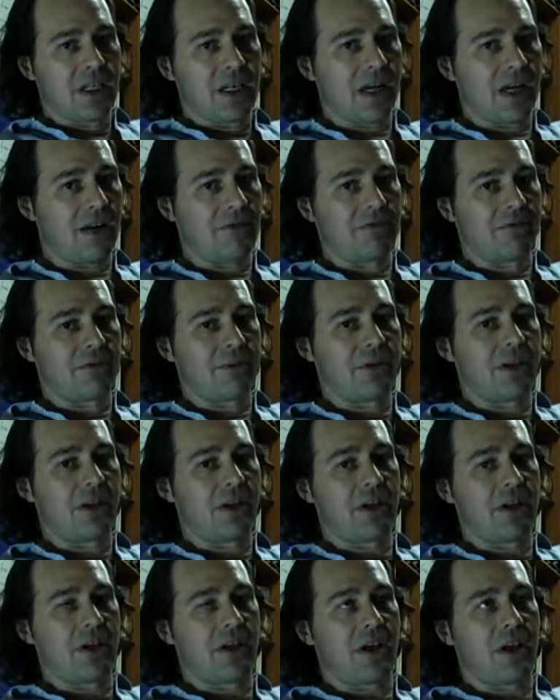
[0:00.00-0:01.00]

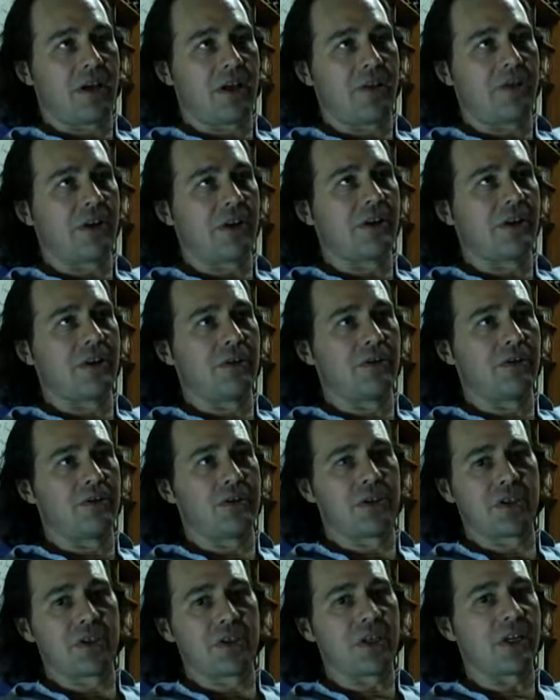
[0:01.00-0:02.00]
everything you
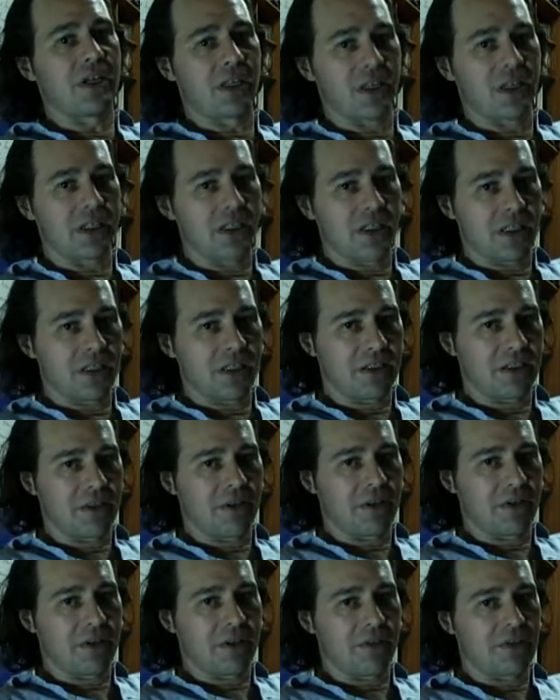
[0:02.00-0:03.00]
say is
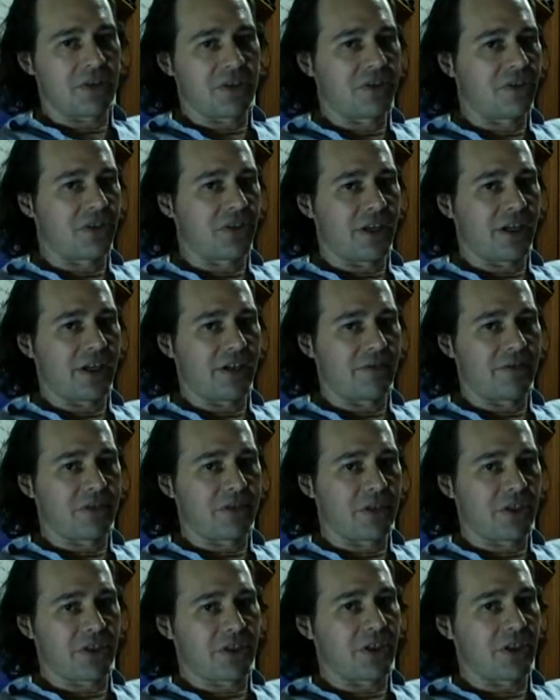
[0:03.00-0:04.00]
going to be straight out of the
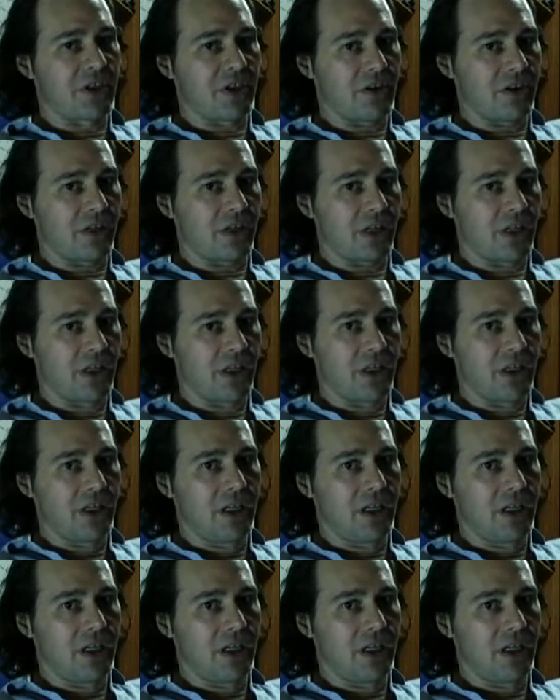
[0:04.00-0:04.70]
dictionary.